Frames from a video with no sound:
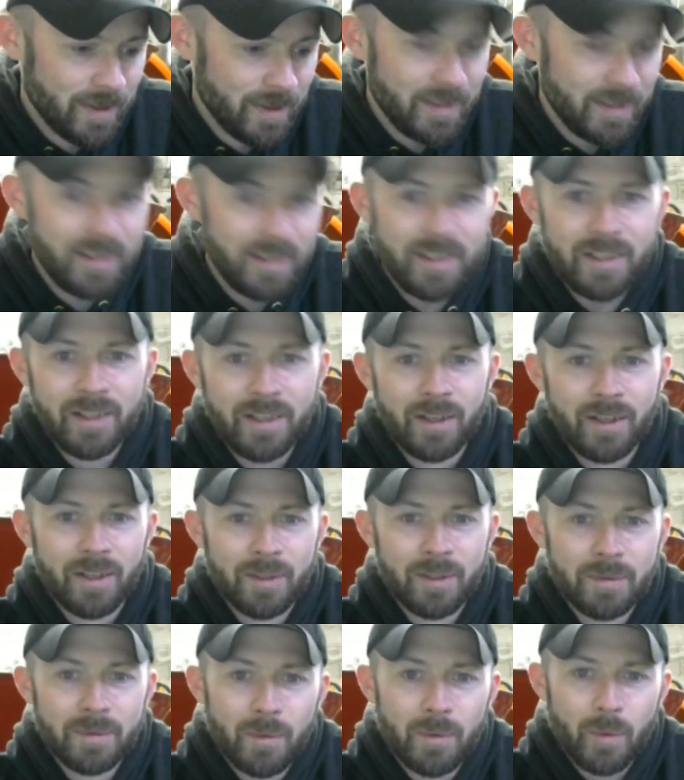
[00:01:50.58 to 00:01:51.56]

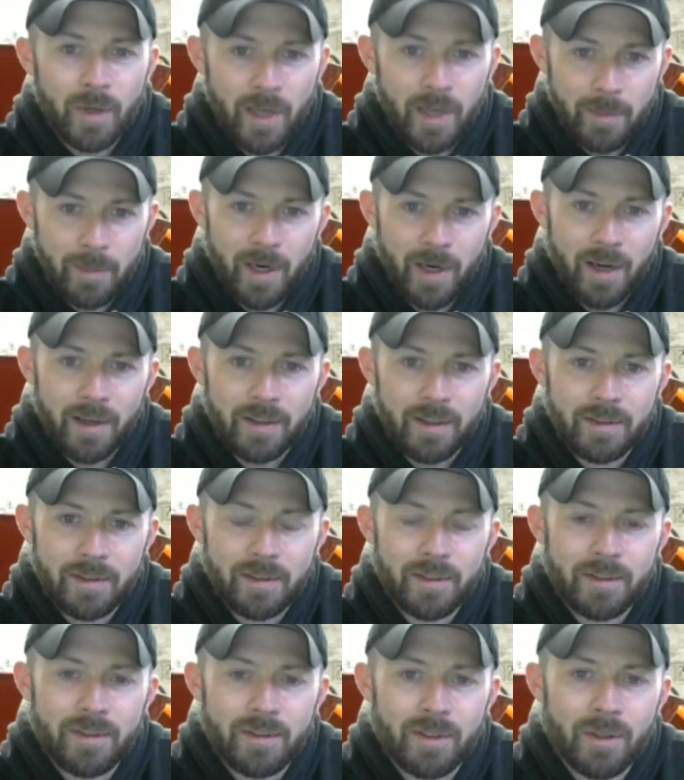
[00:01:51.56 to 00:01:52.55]
eager when I bought it,
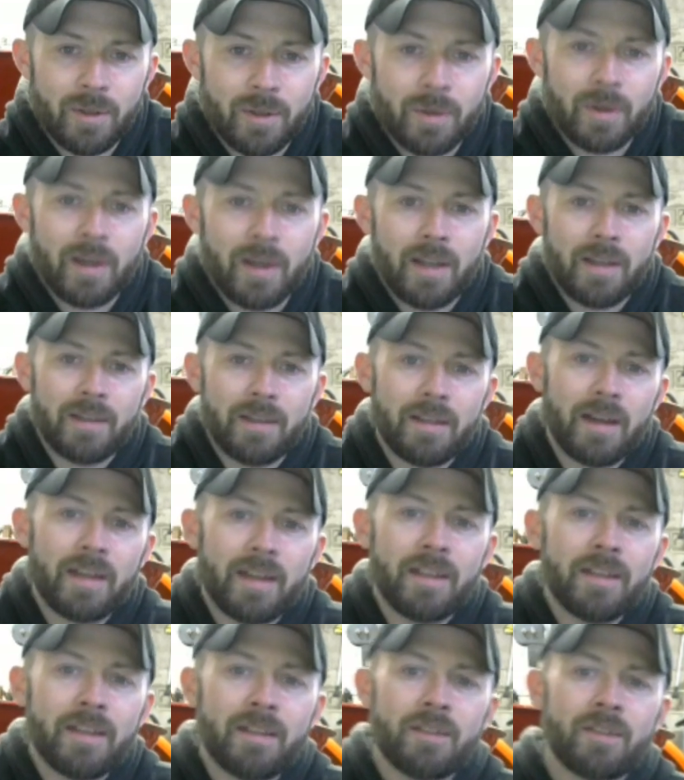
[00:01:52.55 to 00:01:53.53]
and so I
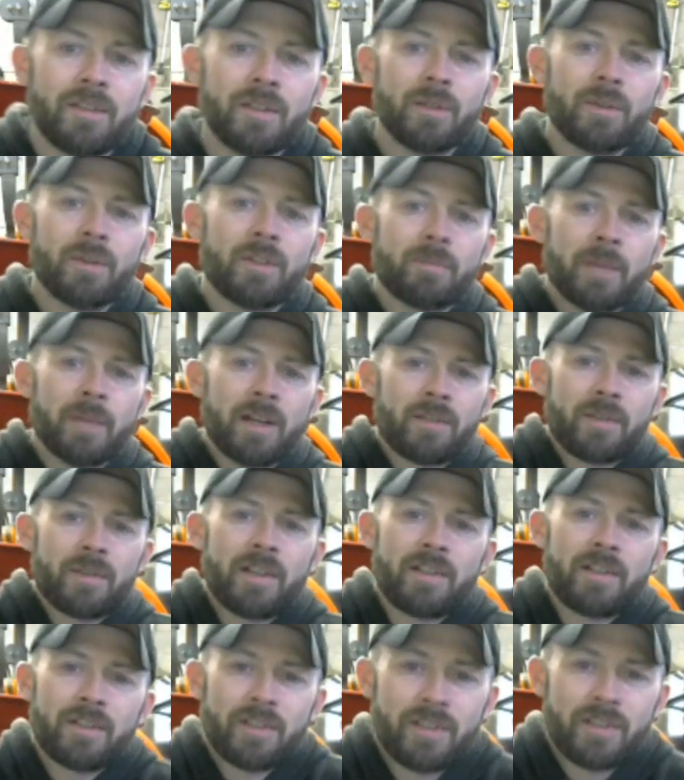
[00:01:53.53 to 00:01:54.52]
didn't do as much
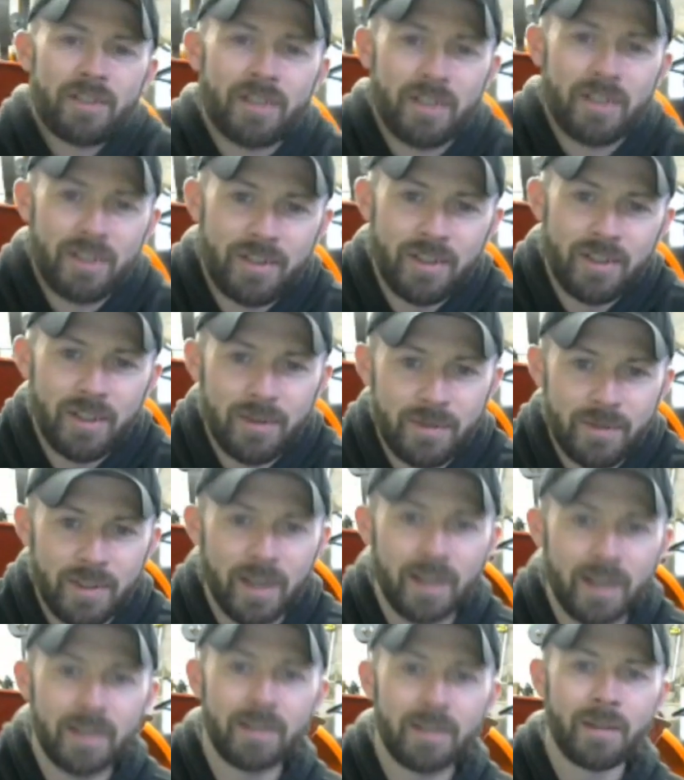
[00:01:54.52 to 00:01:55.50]
research as I should have
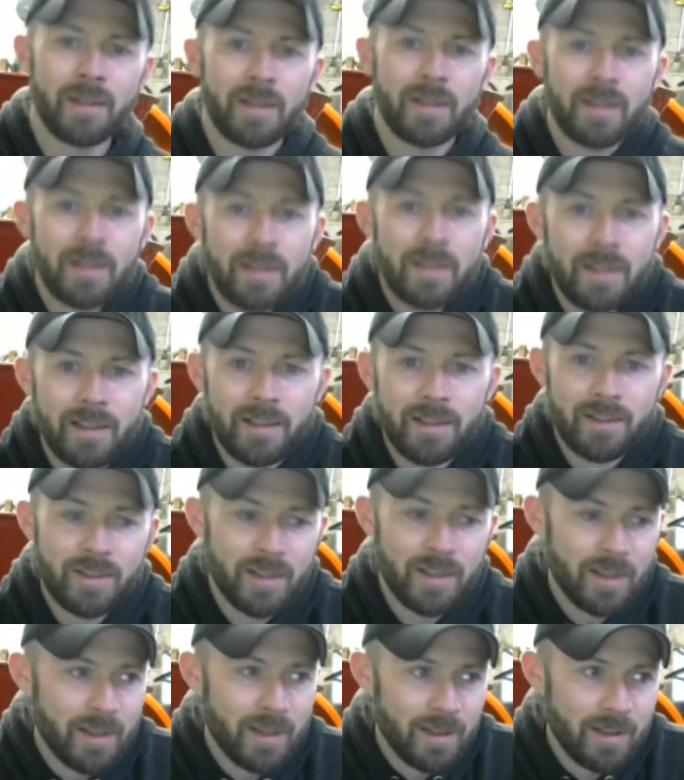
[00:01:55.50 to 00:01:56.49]
done. It's
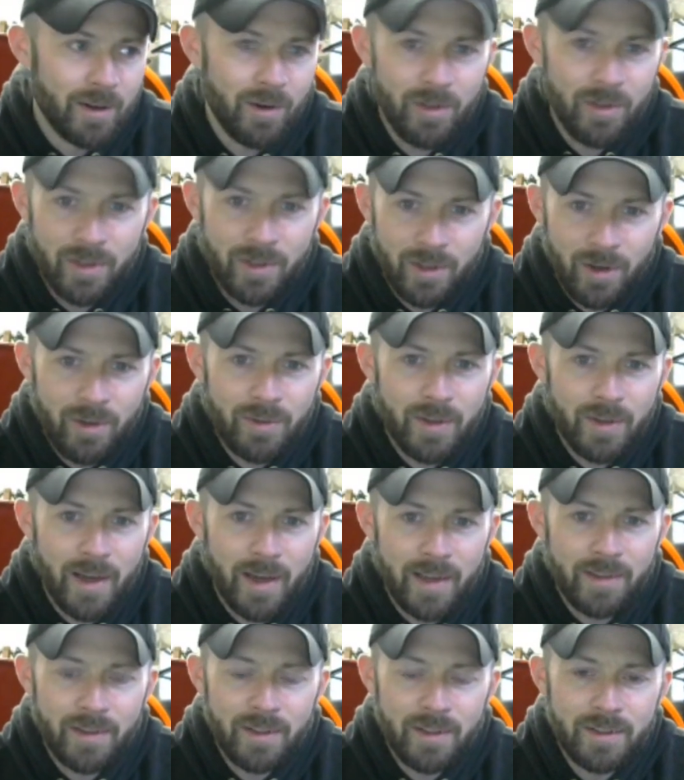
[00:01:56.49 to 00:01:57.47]
all in all,
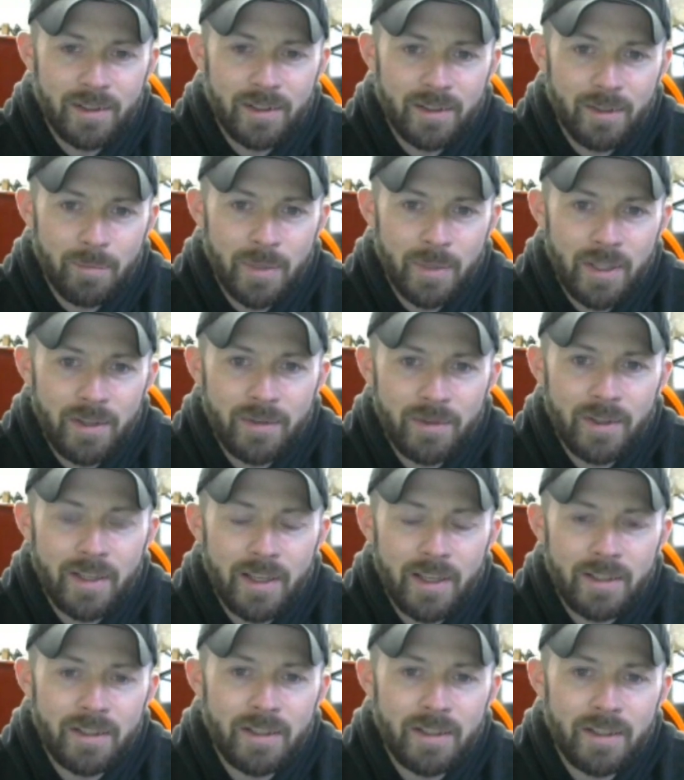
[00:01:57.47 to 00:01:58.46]
I think that the
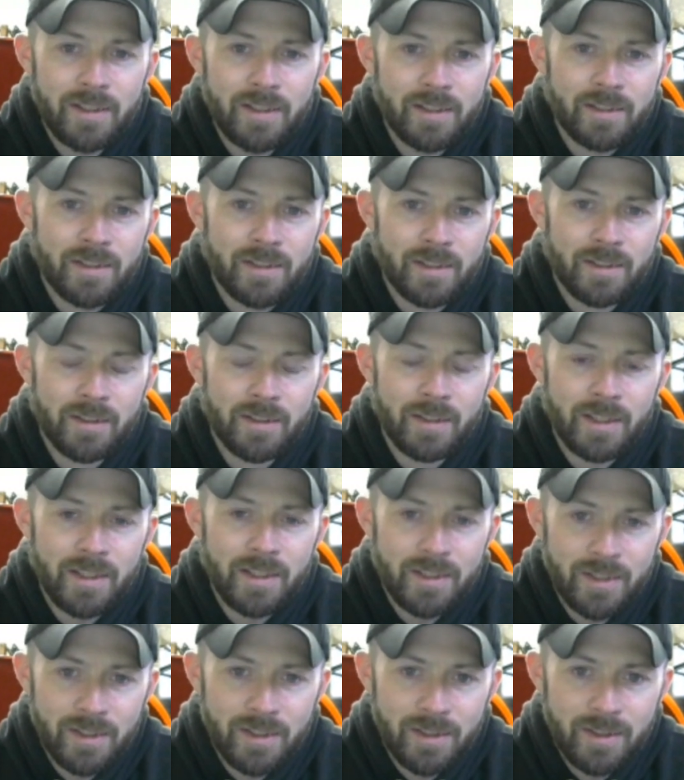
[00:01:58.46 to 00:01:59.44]
P3AT is a
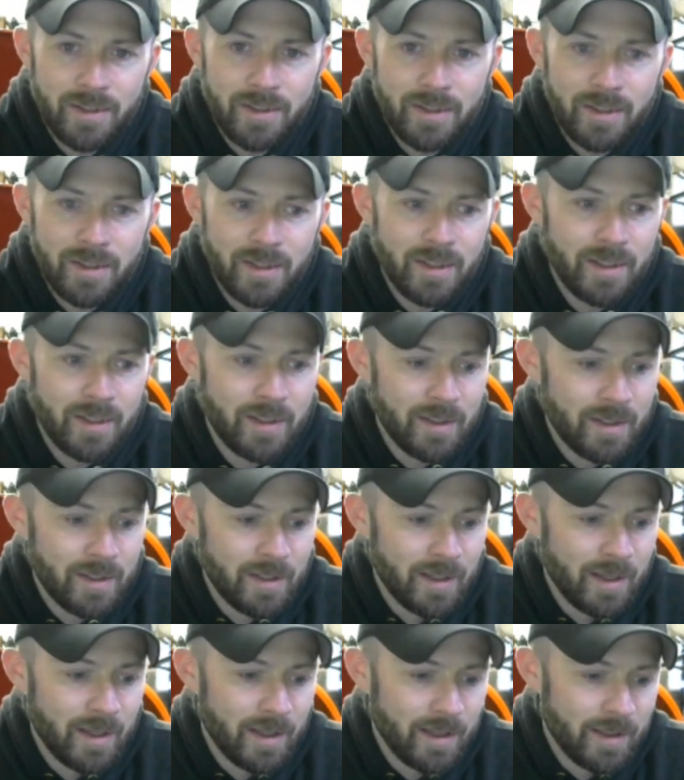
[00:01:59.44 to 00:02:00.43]
decent
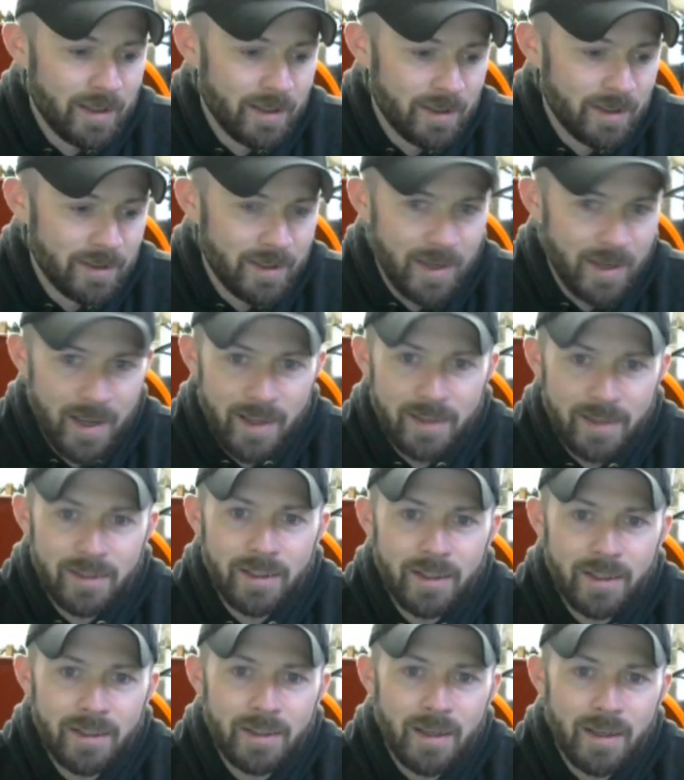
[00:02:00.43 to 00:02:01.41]
handgun.